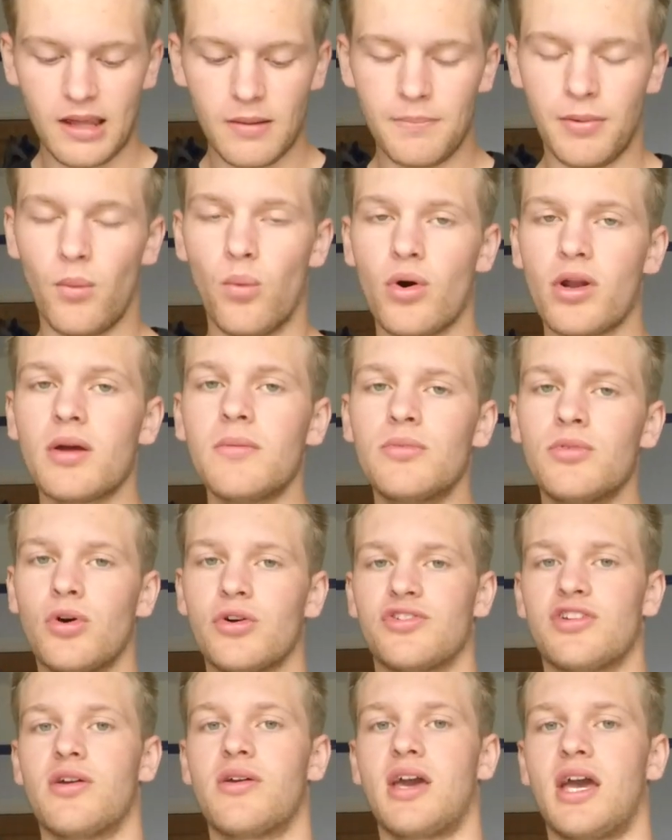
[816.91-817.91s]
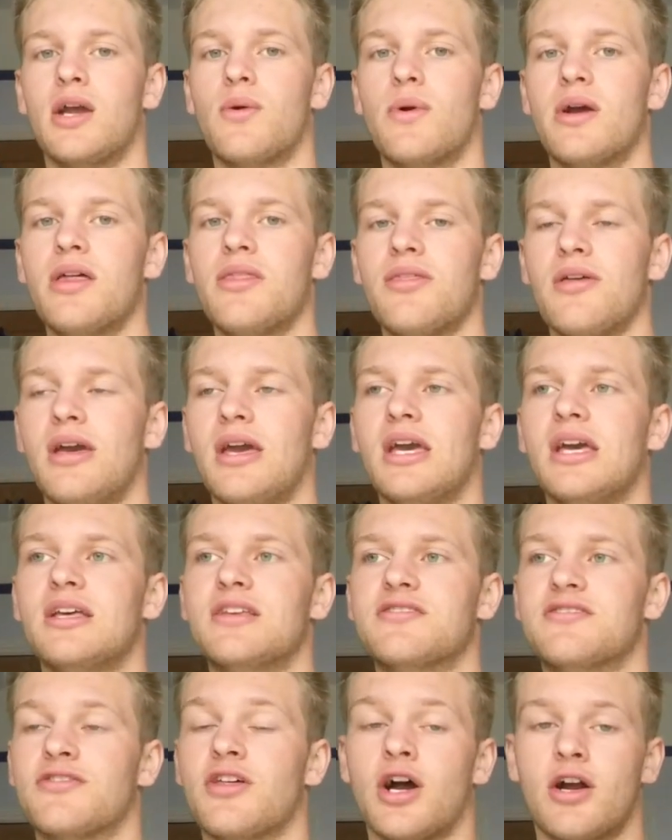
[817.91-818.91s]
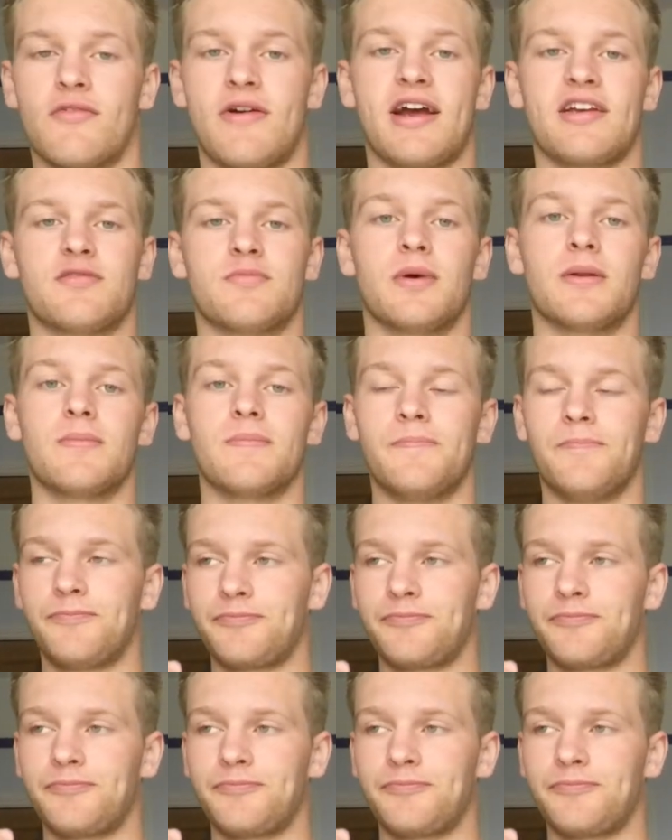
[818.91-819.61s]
But what I'm not okay with is the harassment.